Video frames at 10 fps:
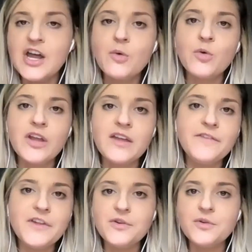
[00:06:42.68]
we'll give
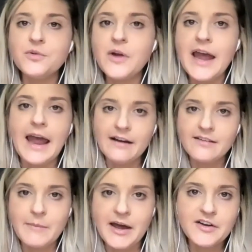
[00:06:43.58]
you X
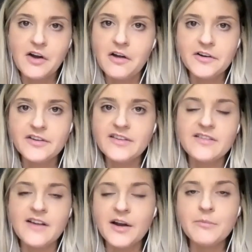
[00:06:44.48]
amount of dollars.
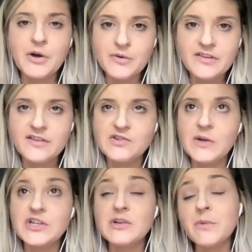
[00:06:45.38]
It's not a bonus
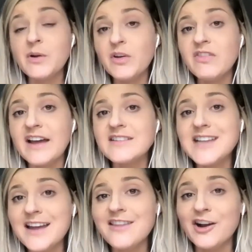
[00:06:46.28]
situation. But with that
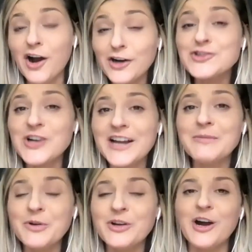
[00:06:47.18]
said, they are trying to
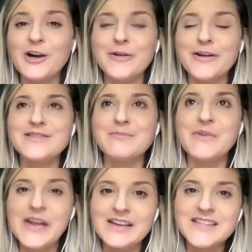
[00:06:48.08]
put guardrails in
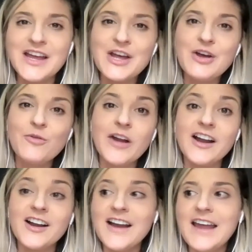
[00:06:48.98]
place
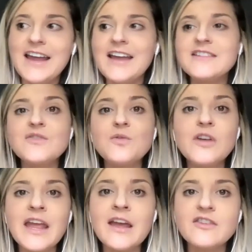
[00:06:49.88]
where a school
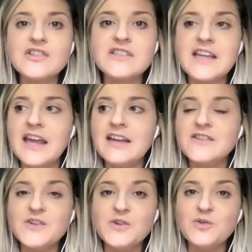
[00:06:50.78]
can't just say
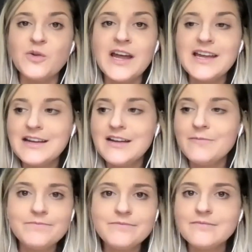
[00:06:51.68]
to
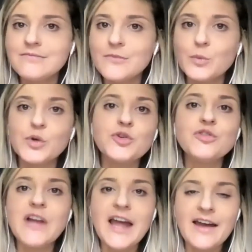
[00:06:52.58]

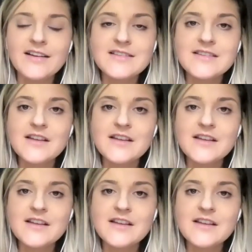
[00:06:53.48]
recruit X,